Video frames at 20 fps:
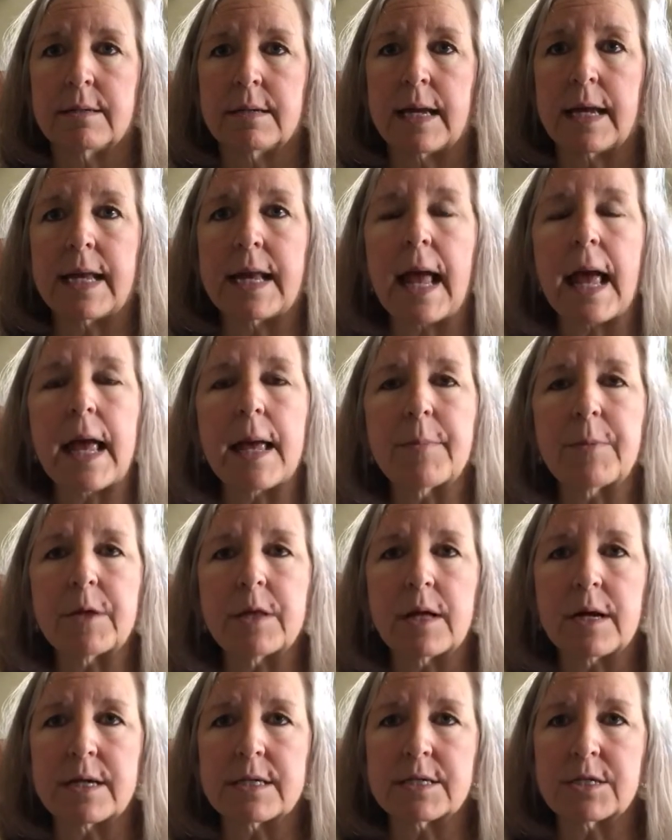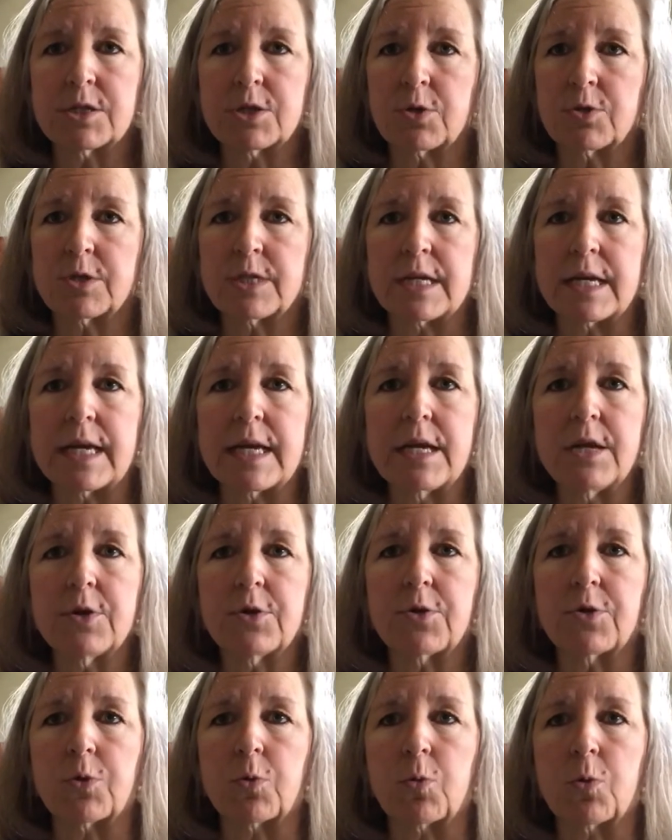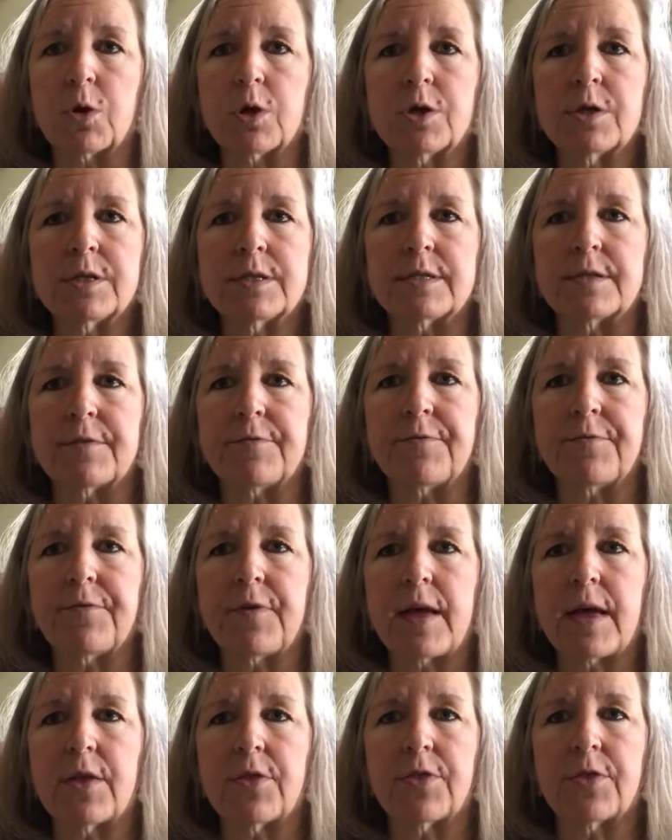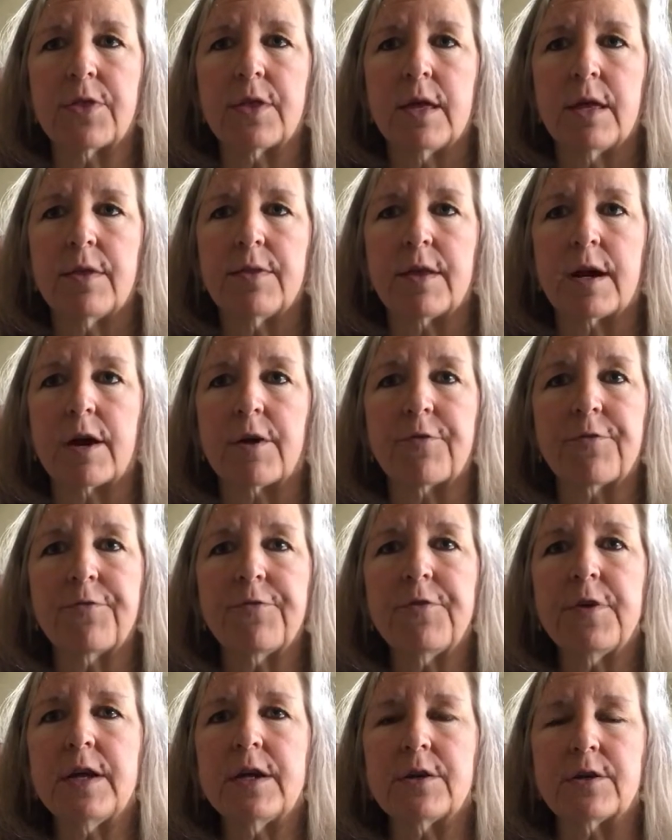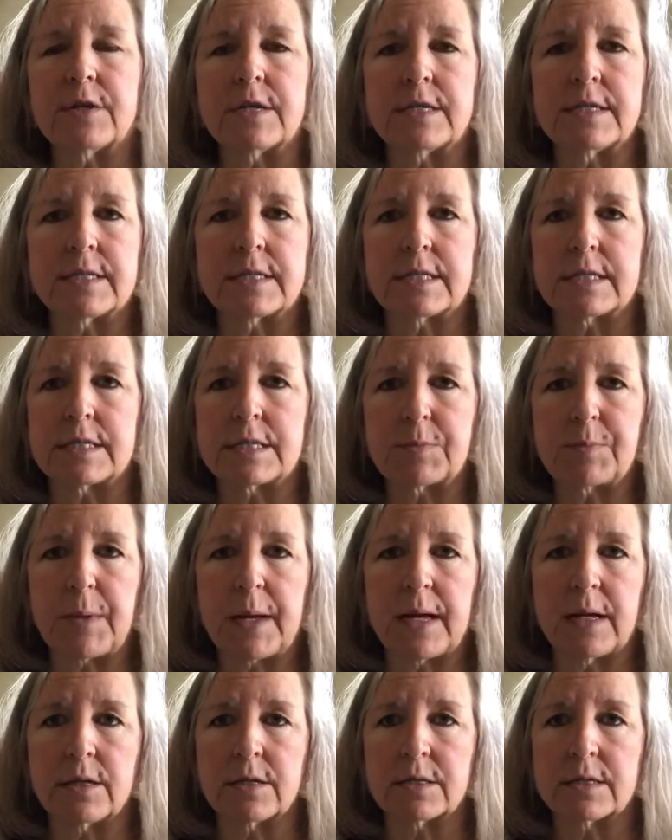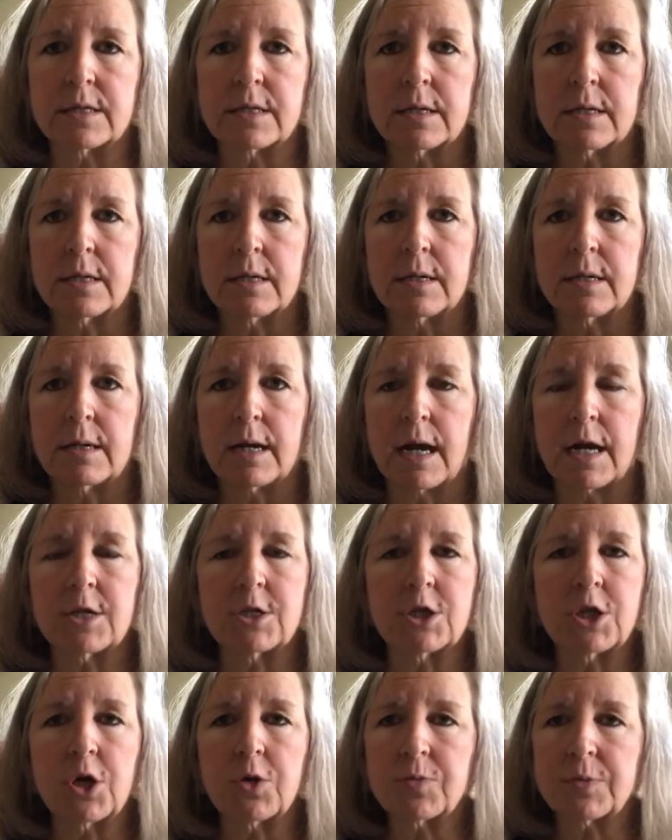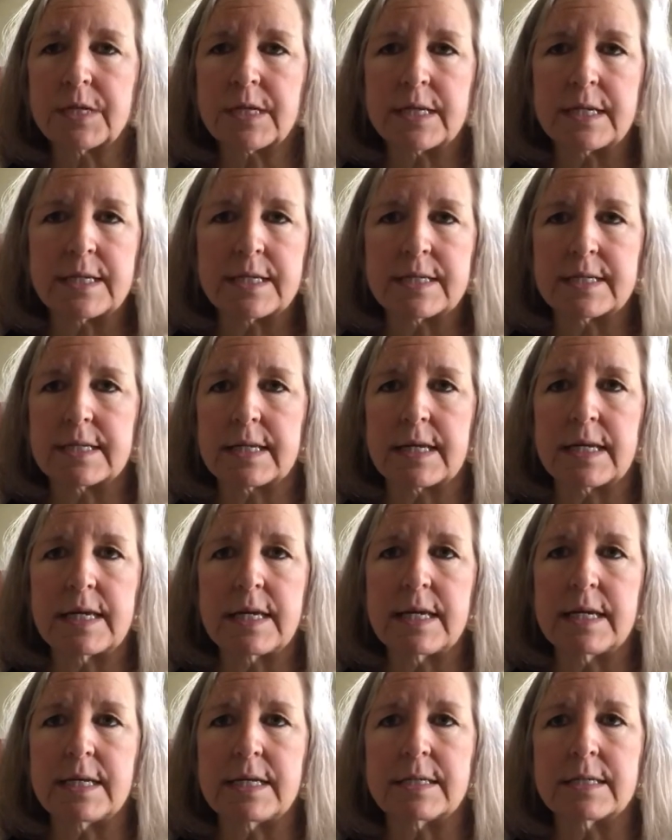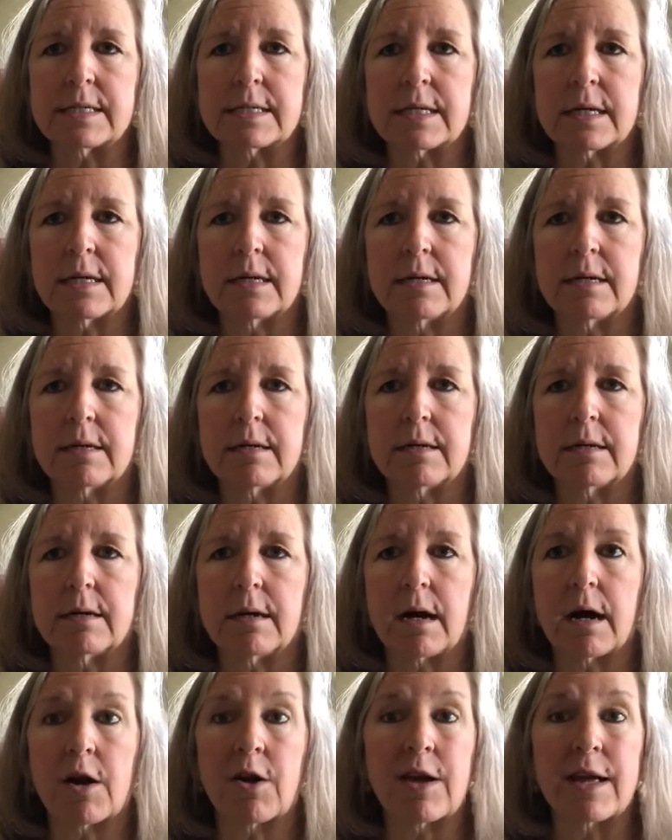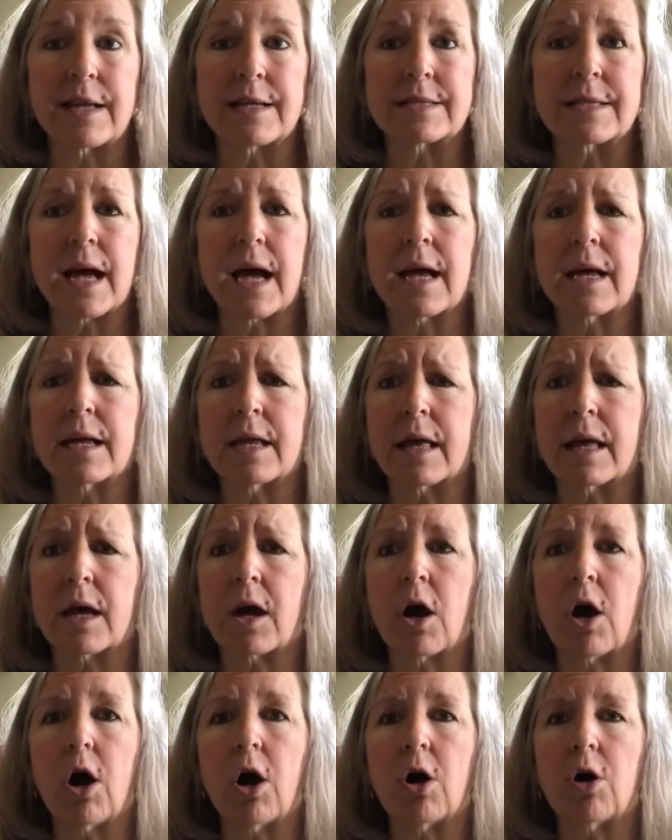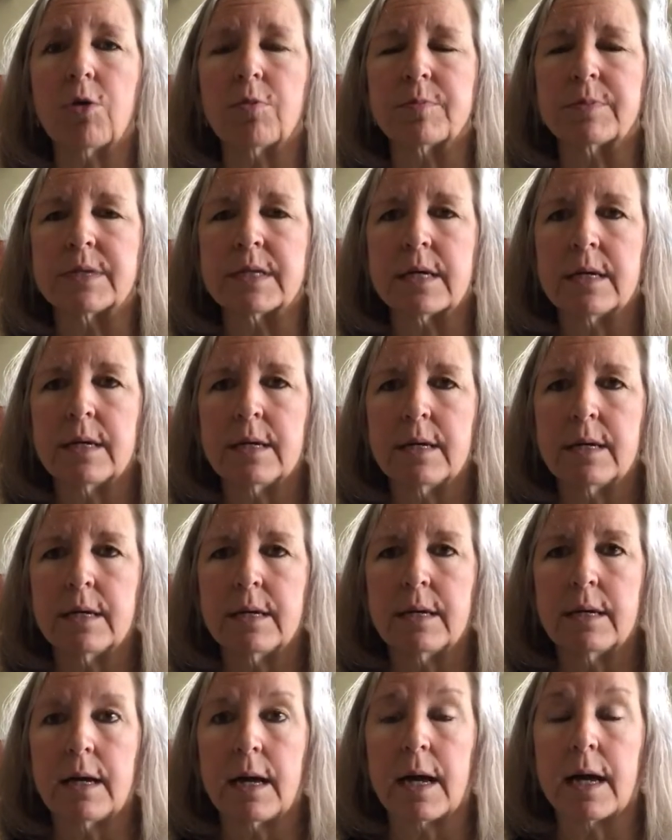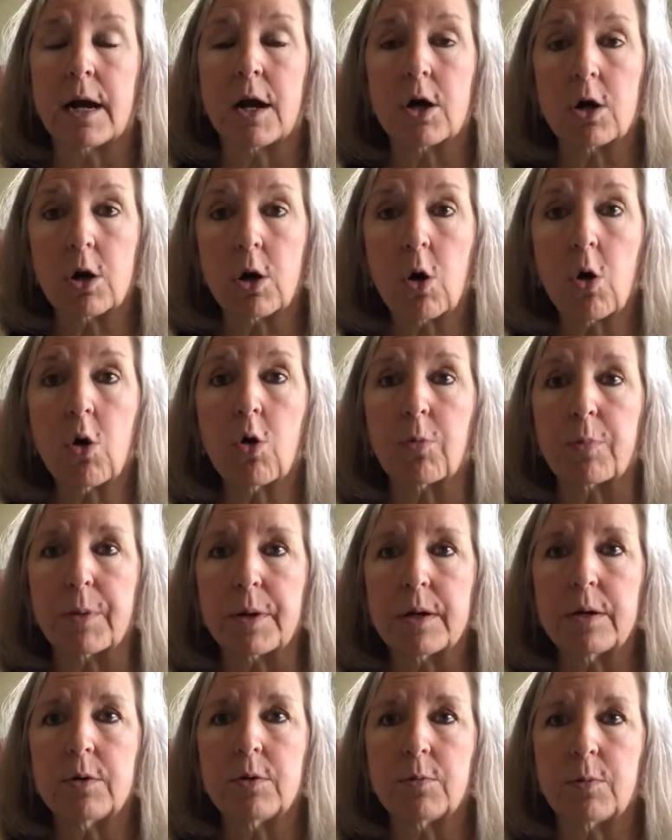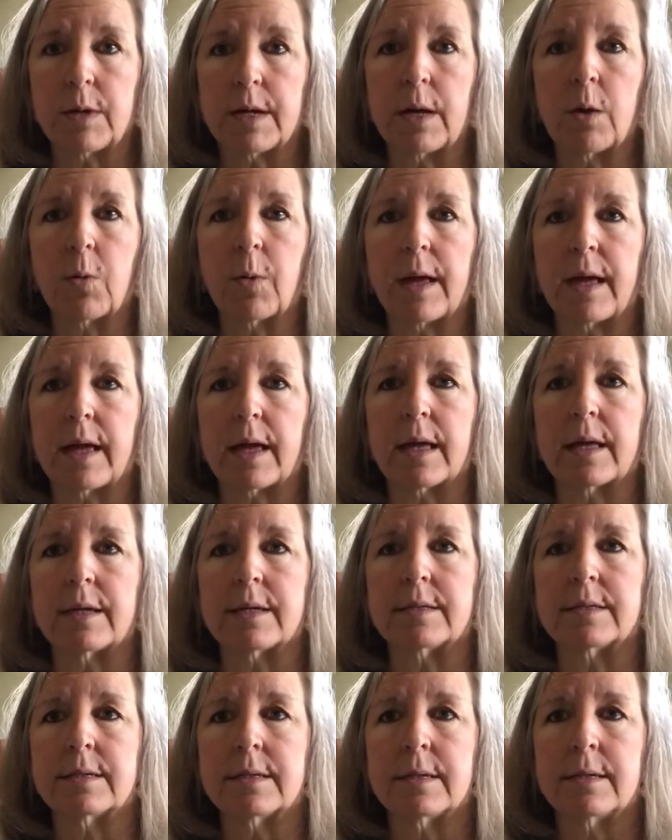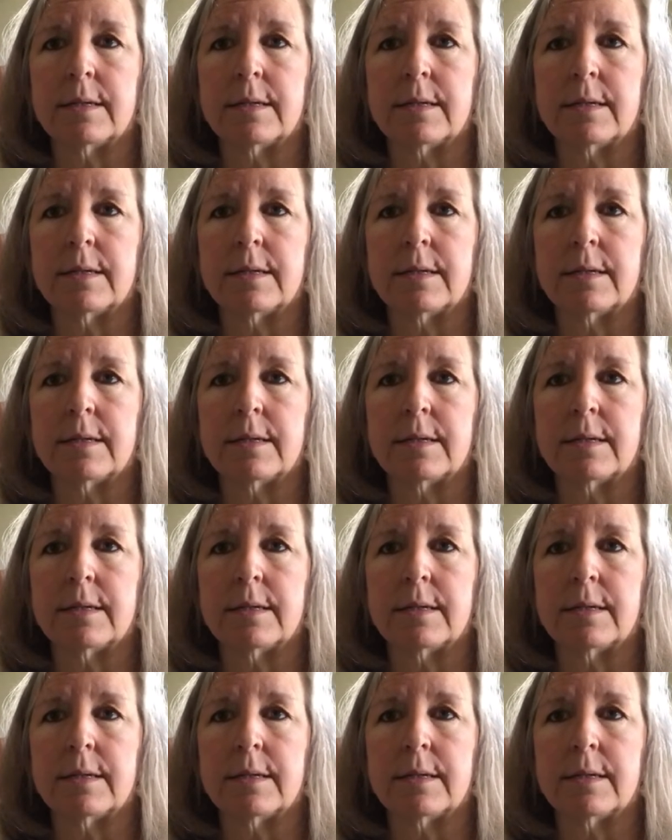Enable us so to hear the words of faith that our fear is dispelled, our loneliness eased, our anxiety calmed, and our hope reawakened.